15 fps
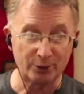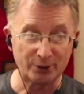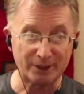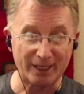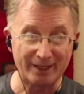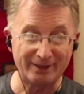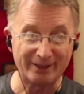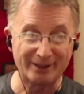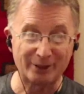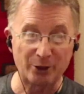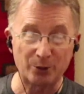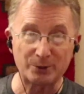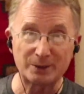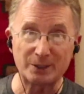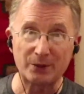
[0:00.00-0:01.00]
And then it goes
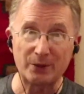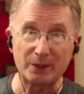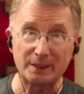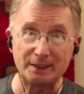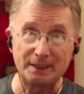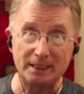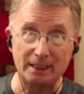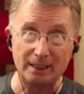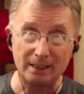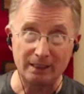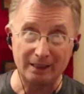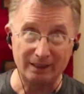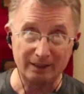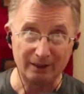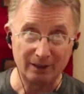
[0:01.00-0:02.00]
to the D
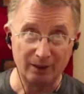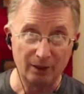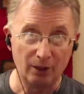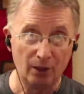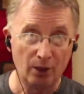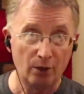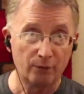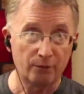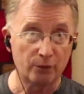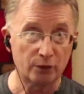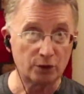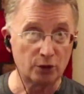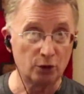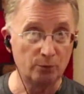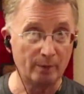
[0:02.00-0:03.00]
for
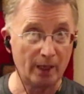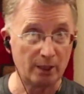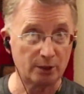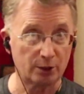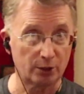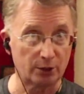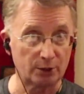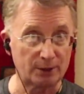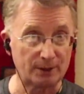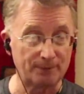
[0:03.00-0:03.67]
2 measures.